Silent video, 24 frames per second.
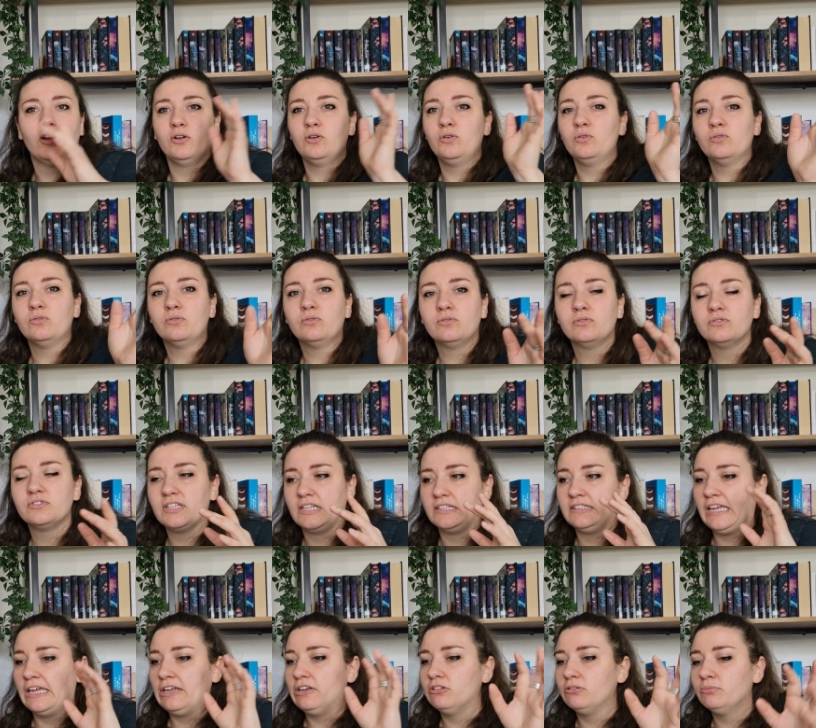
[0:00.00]
laws
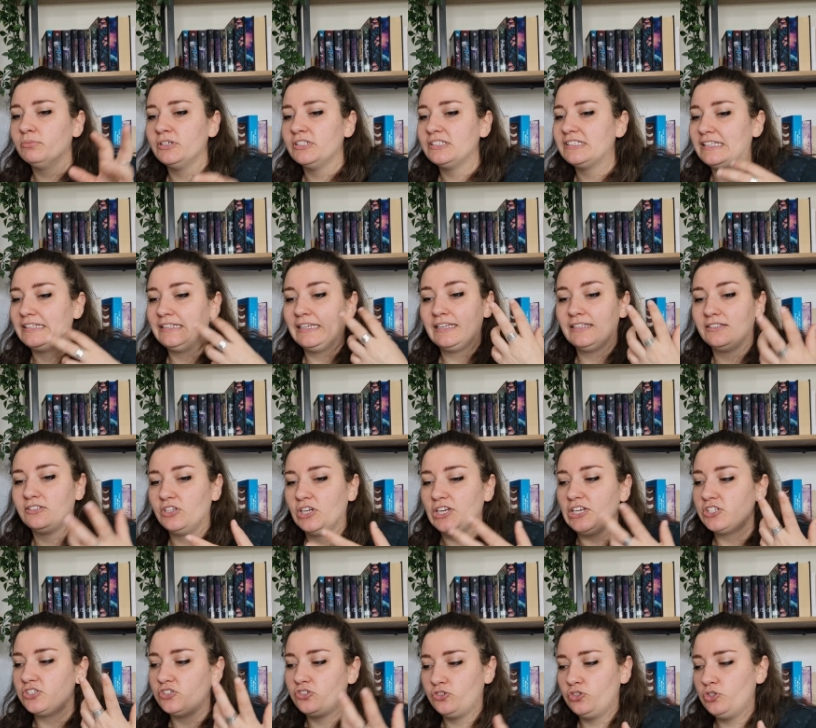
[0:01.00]
entanglements they,
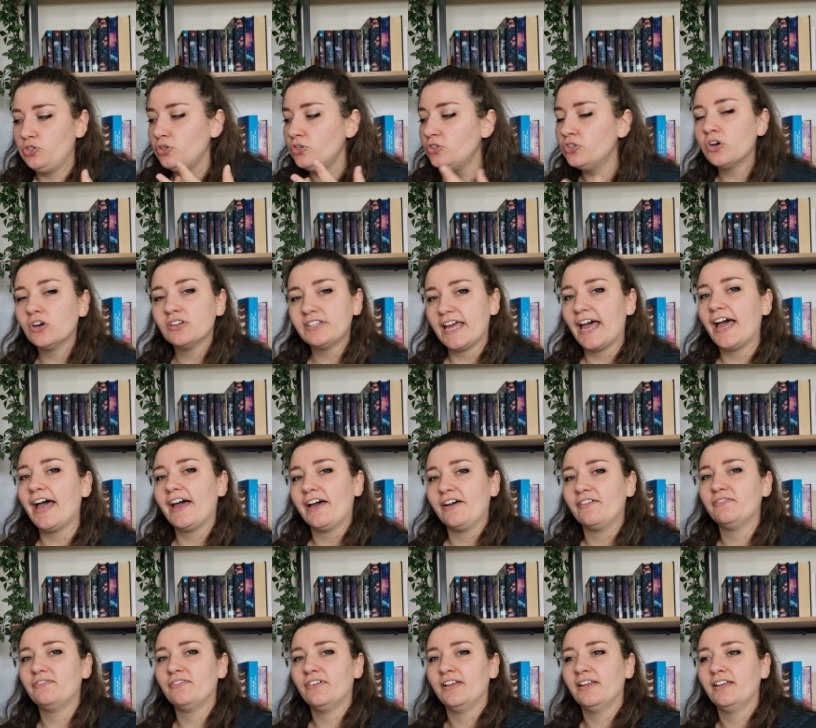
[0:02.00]
they do not
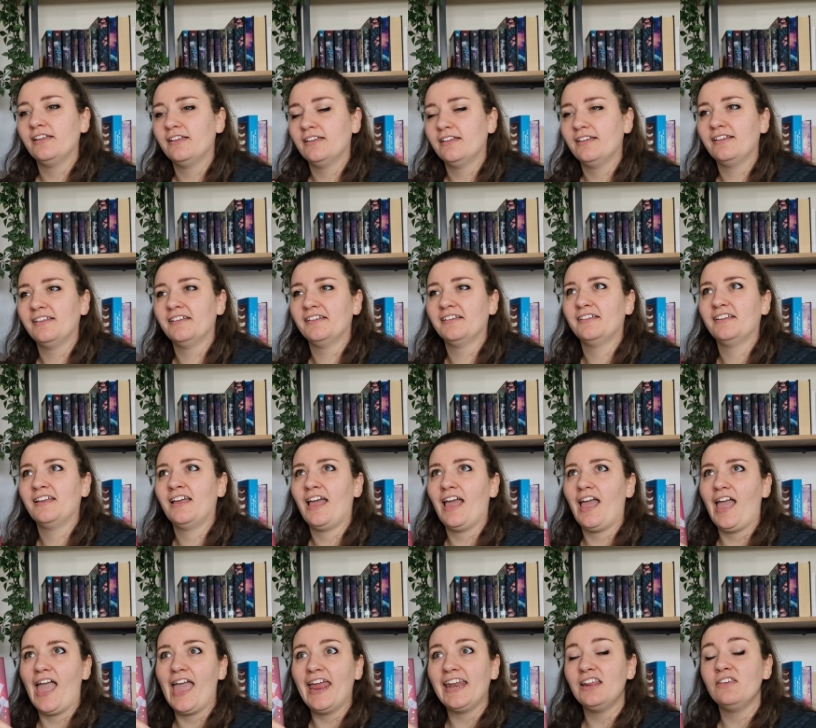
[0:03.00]
have
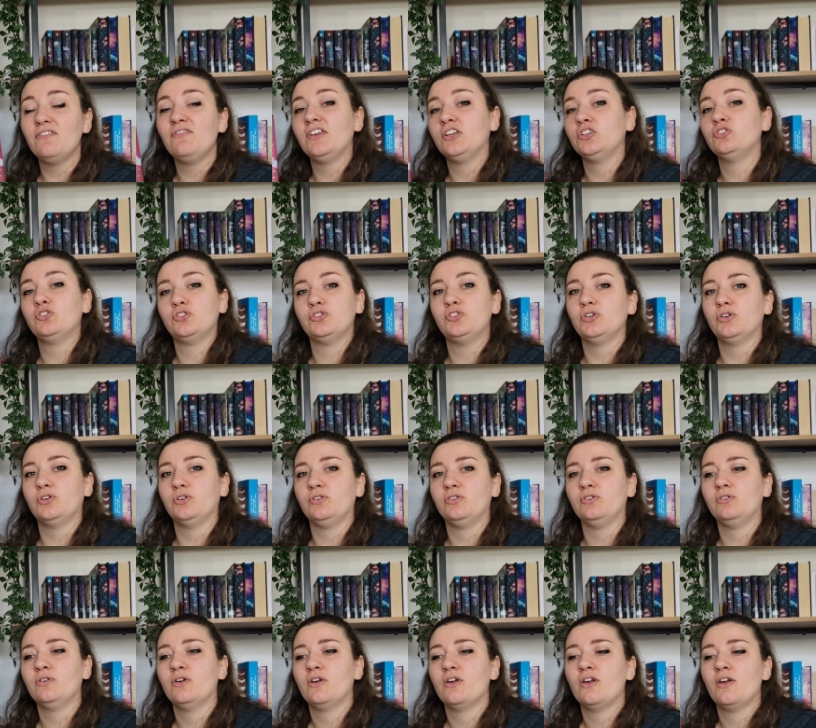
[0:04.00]
anything to
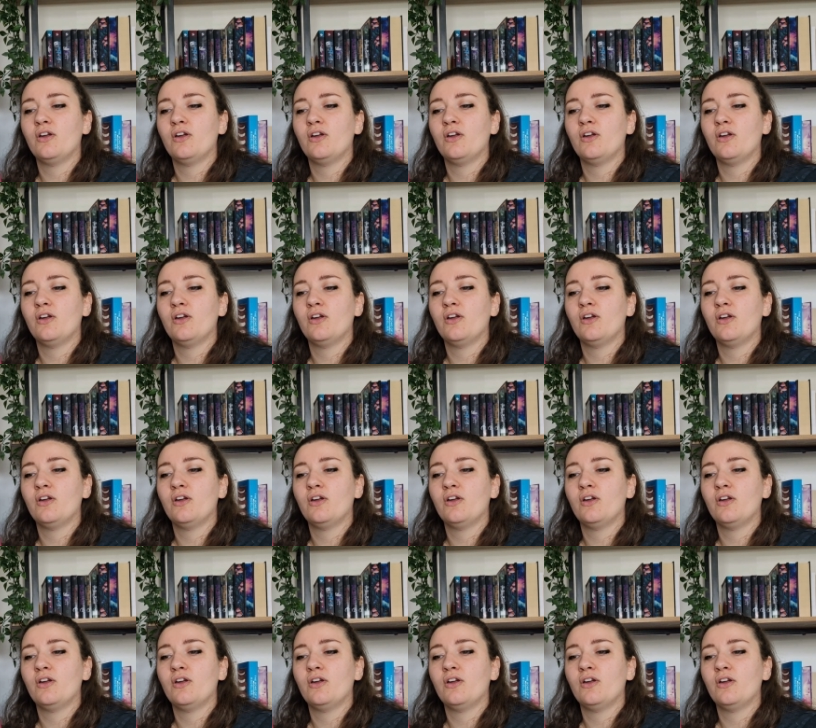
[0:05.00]
do